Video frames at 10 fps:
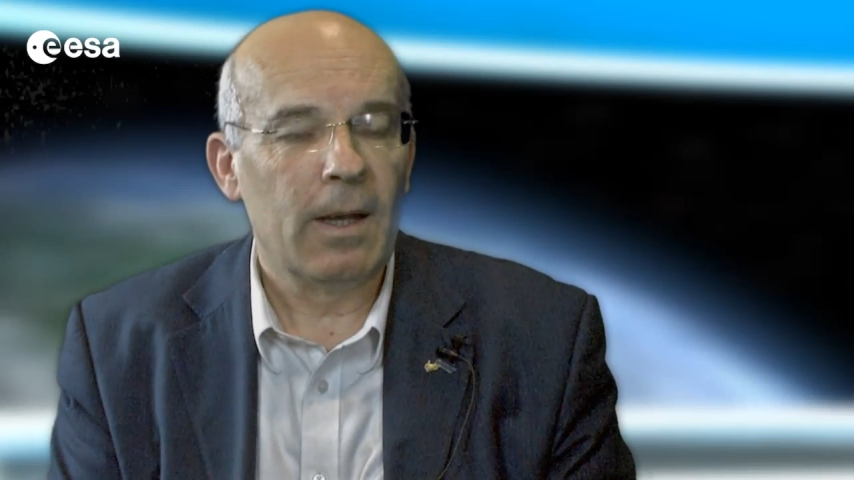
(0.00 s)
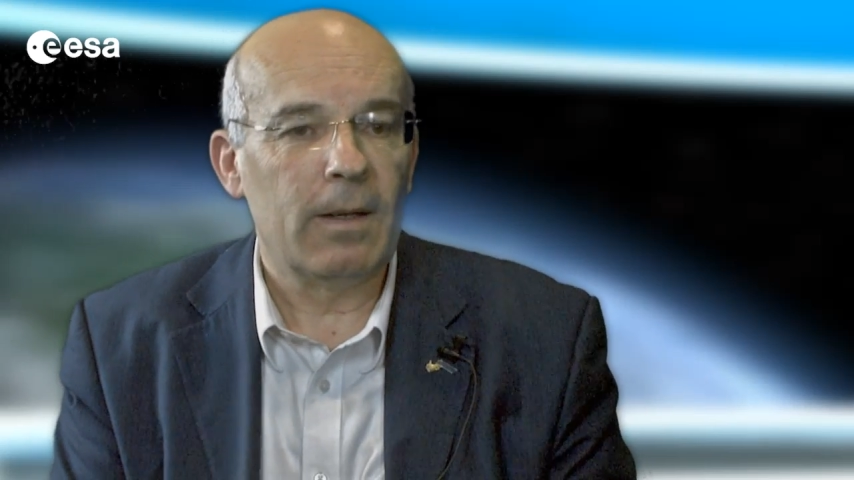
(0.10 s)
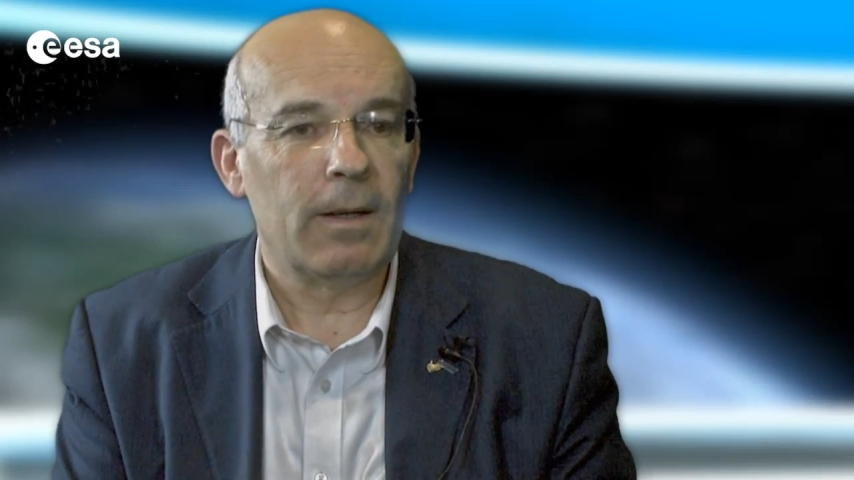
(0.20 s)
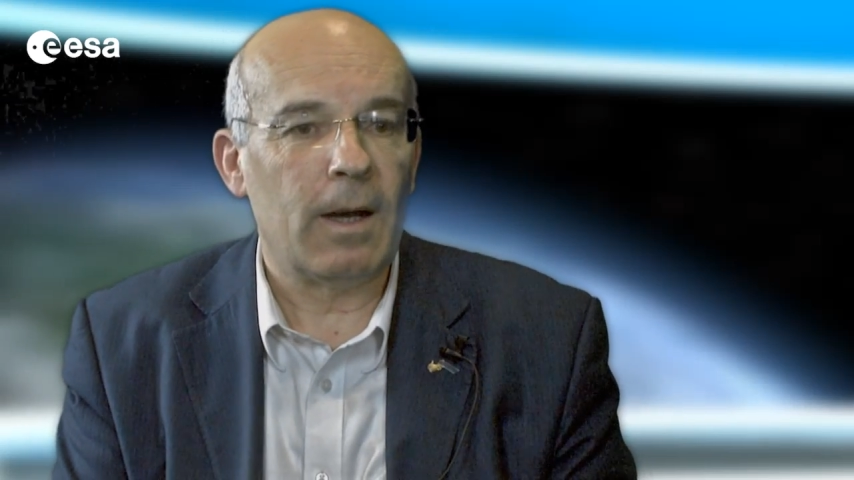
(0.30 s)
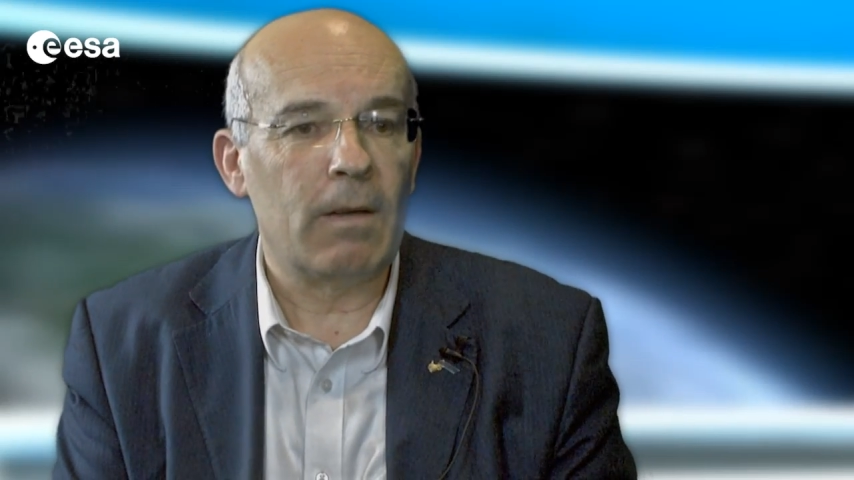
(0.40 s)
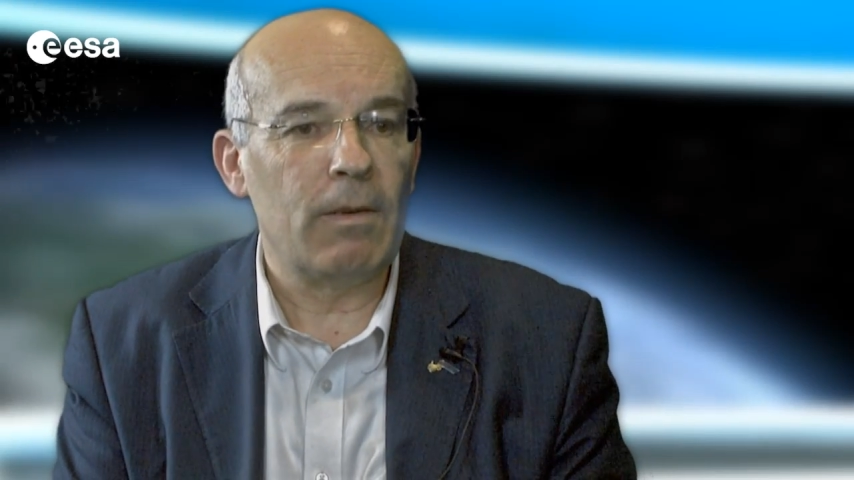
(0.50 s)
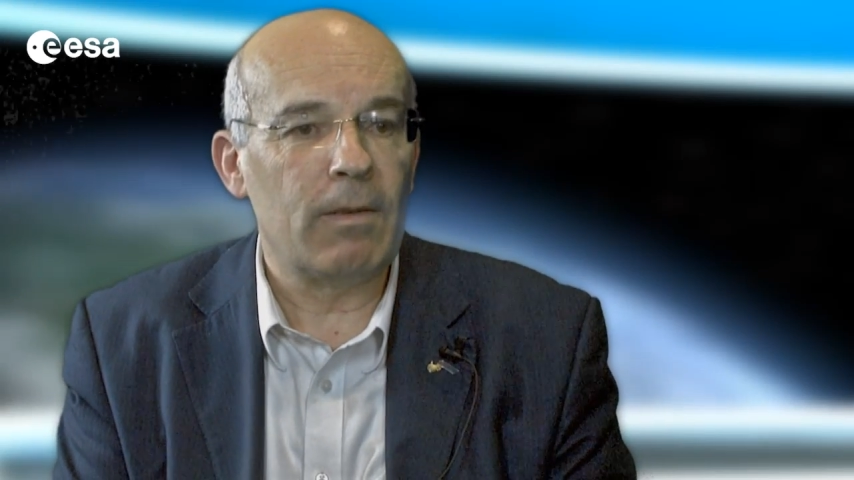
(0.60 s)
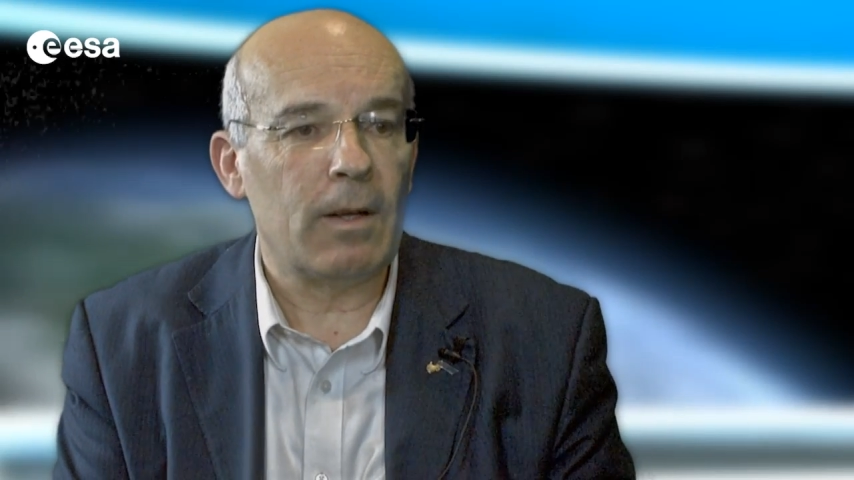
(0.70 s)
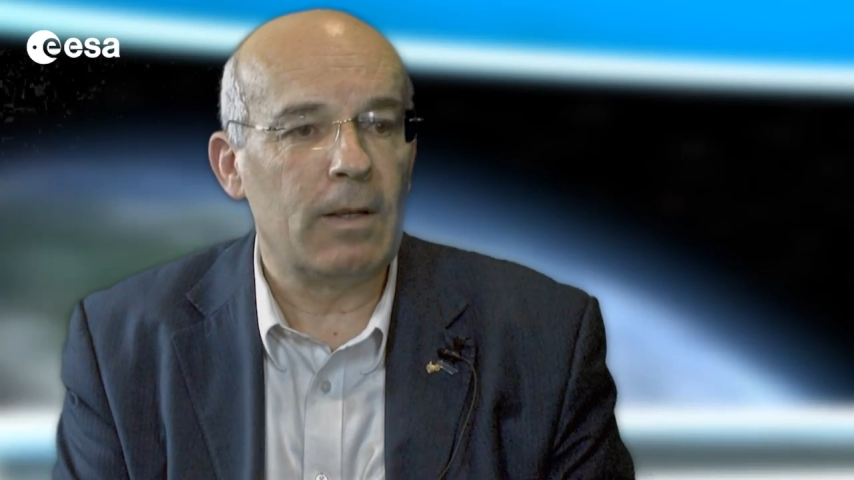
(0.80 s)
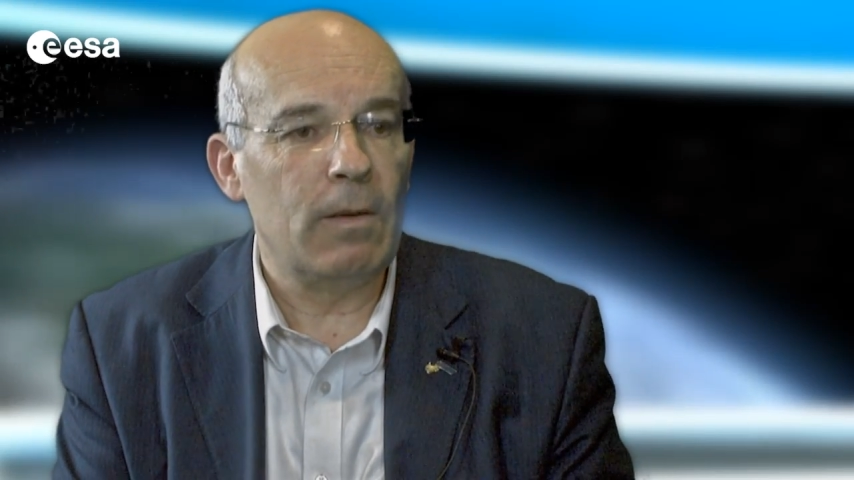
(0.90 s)

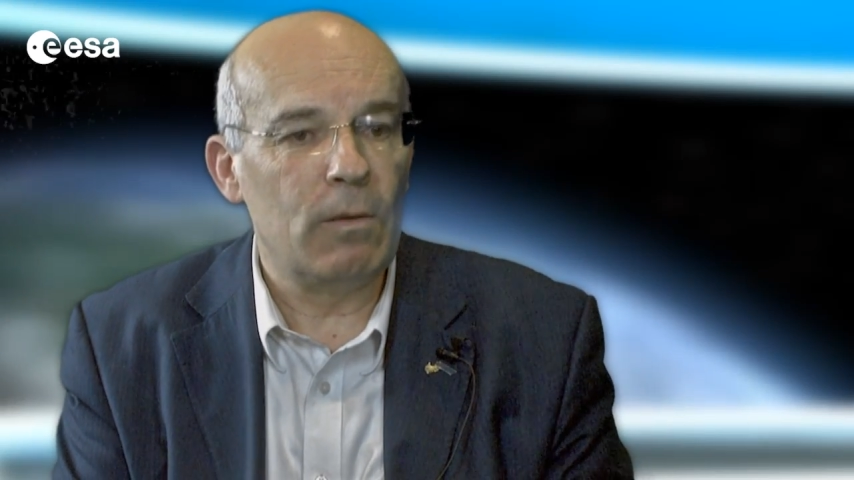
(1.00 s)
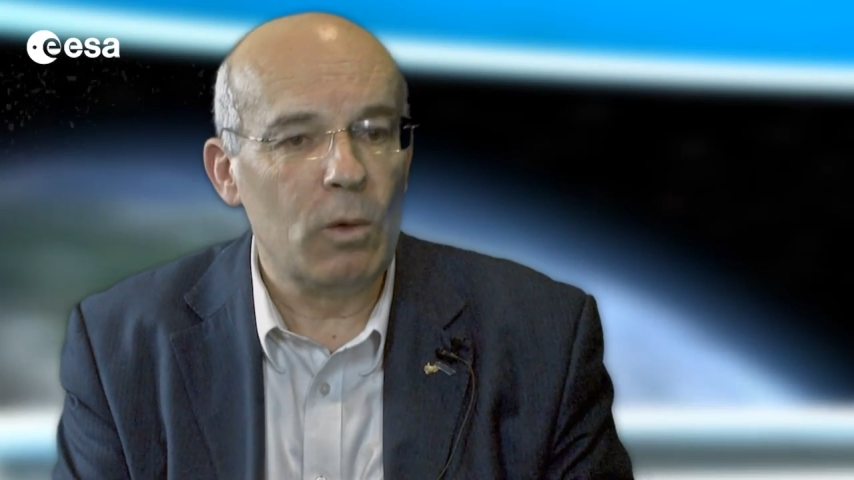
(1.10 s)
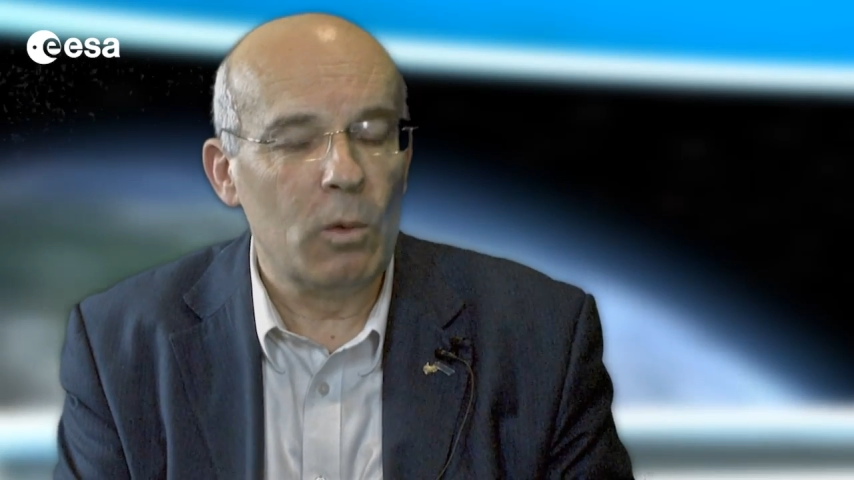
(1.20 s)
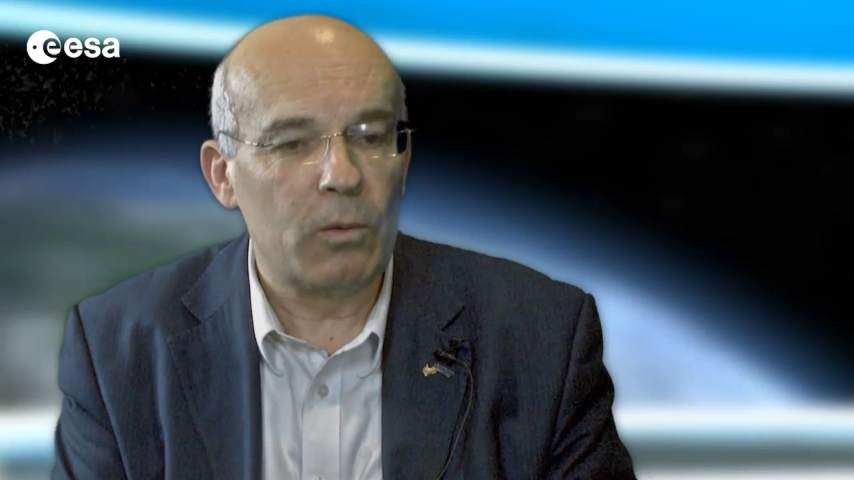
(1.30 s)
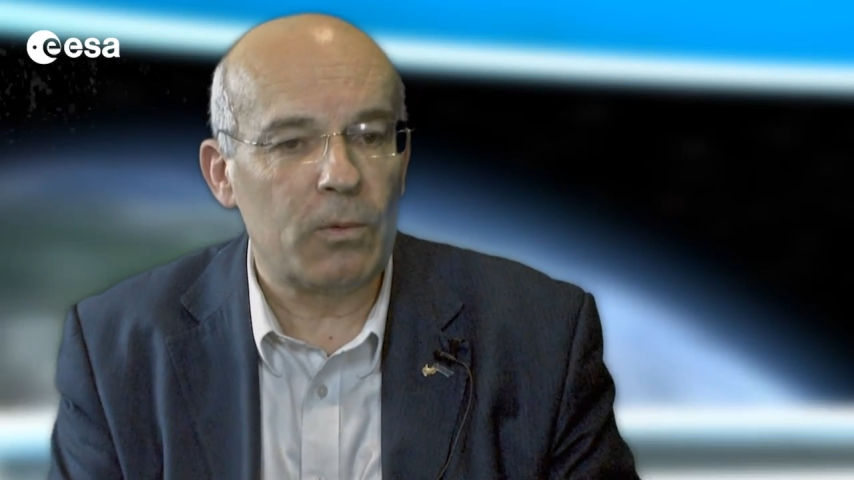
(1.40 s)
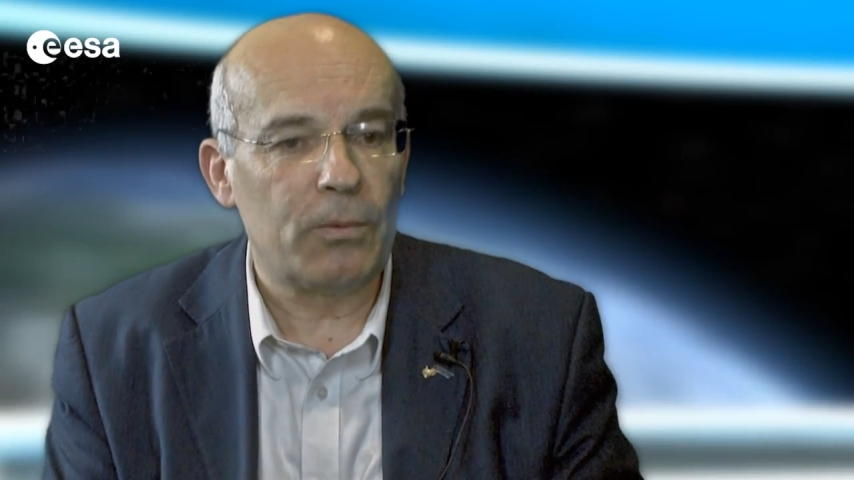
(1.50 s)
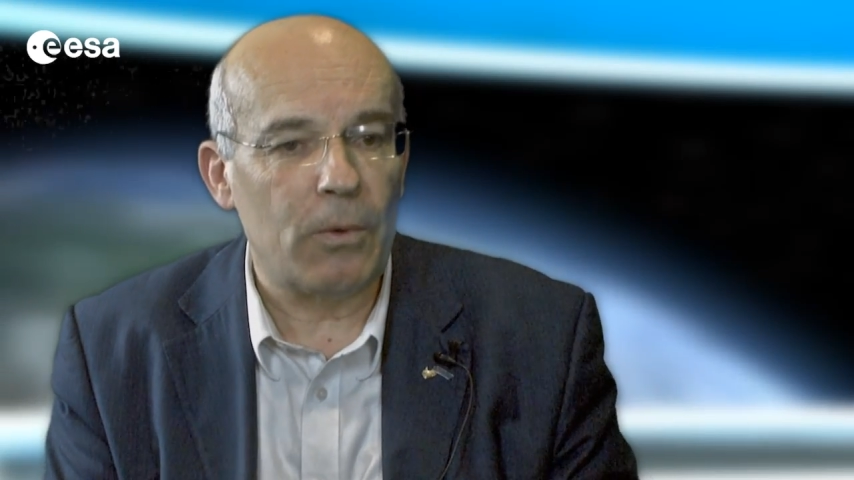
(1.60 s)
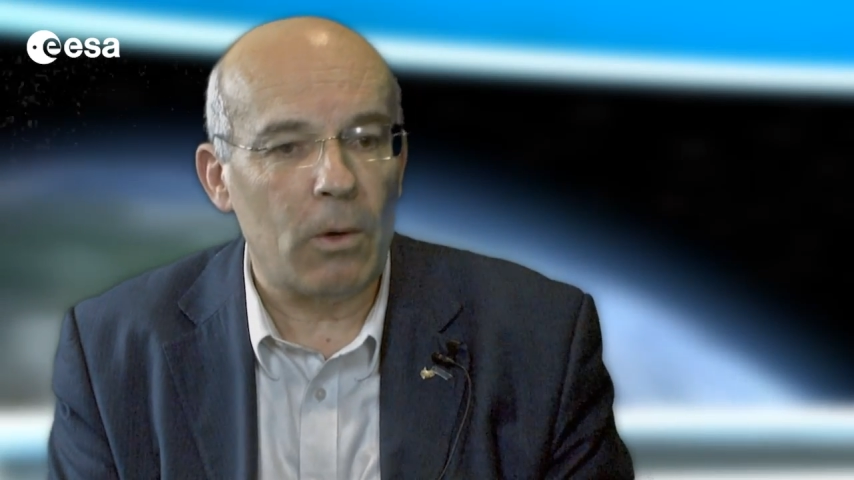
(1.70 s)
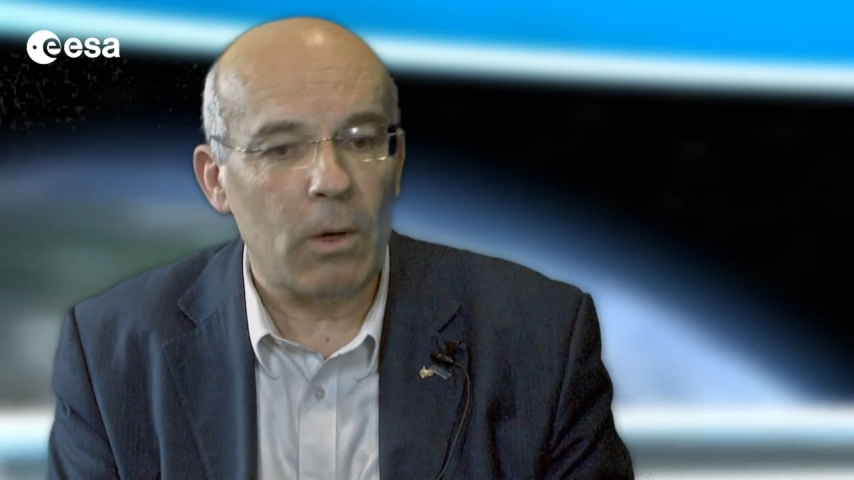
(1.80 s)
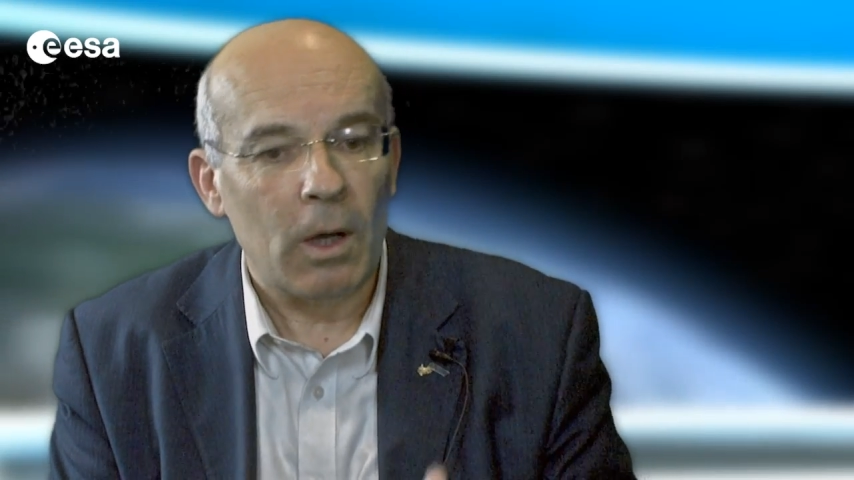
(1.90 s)
Envisat is used
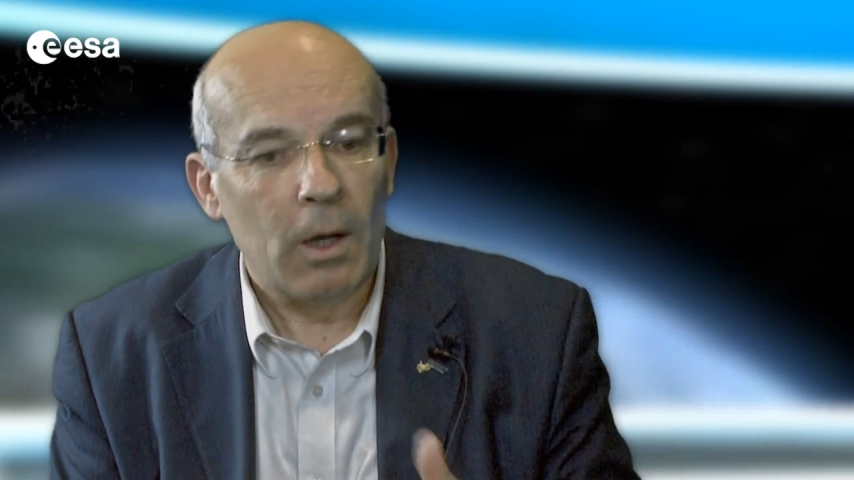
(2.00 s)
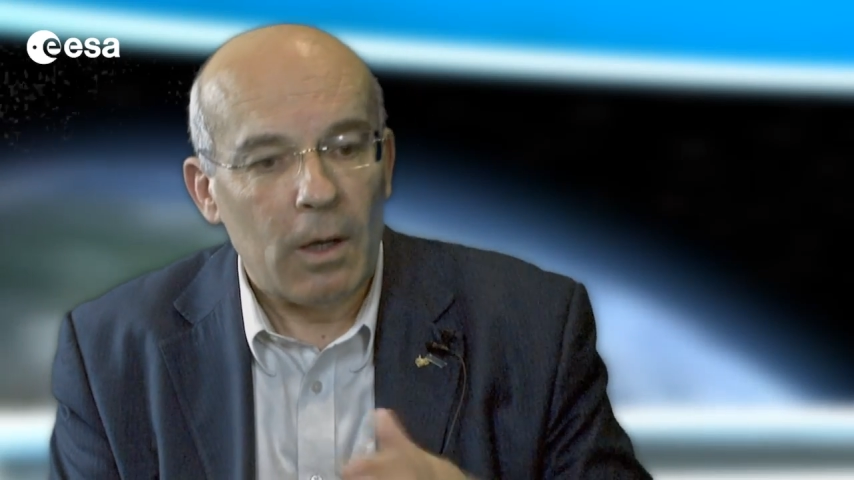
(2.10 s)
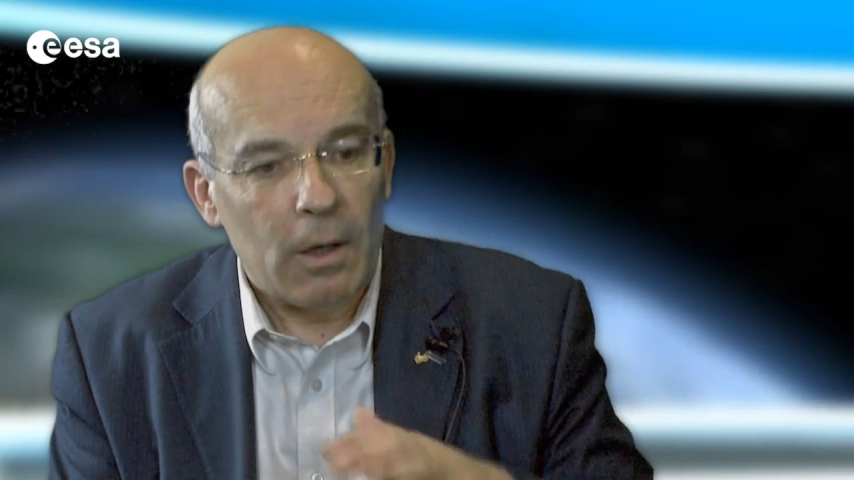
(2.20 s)
for